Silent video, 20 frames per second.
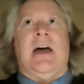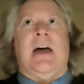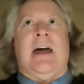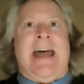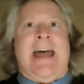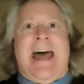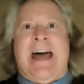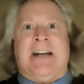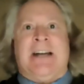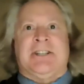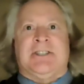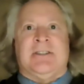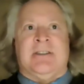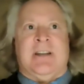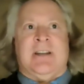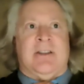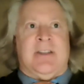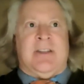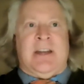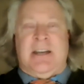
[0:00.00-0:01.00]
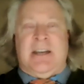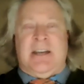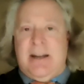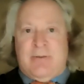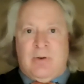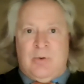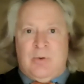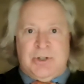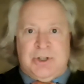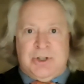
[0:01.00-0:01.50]
action that they
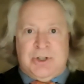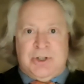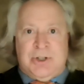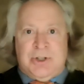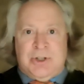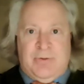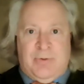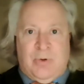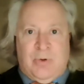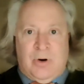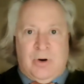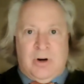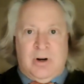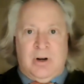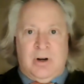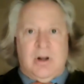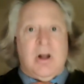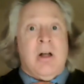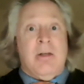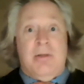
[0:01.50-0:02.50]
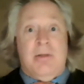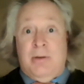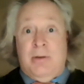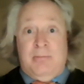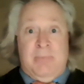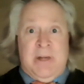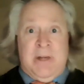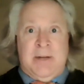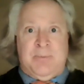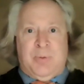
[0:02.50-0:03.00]
never would do before, the
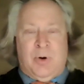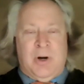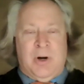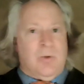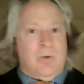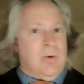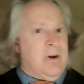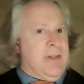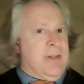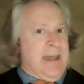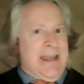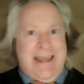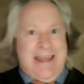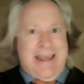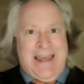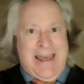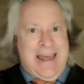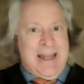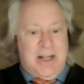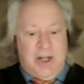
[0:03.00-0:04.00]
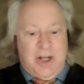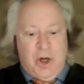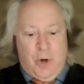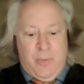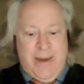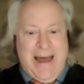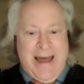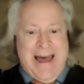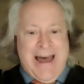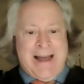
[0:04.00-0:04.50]
midpoint where they can't go
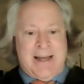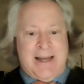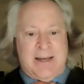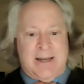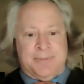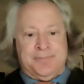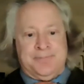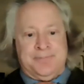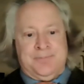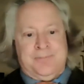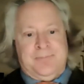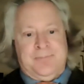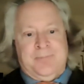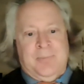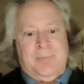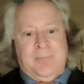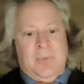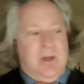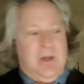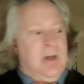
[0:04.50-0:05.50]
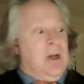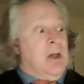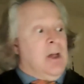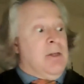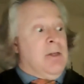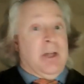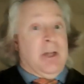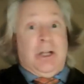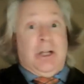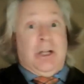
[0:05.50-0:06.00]
back,
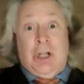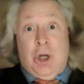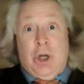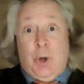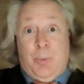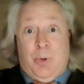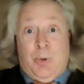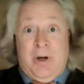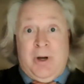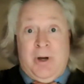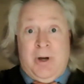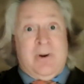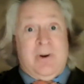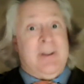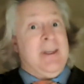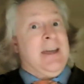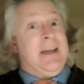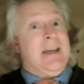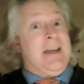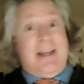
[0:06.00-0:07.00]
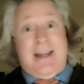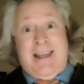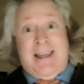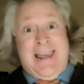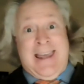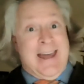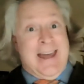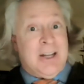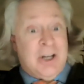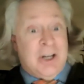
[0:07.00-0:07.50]
the low point where they
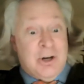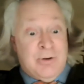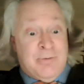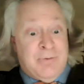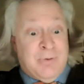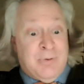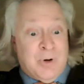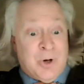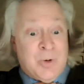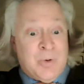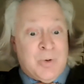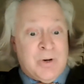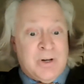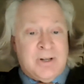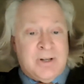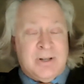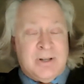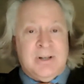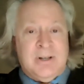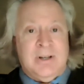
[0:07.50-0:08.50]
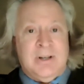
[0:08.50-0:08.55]
can't go forward,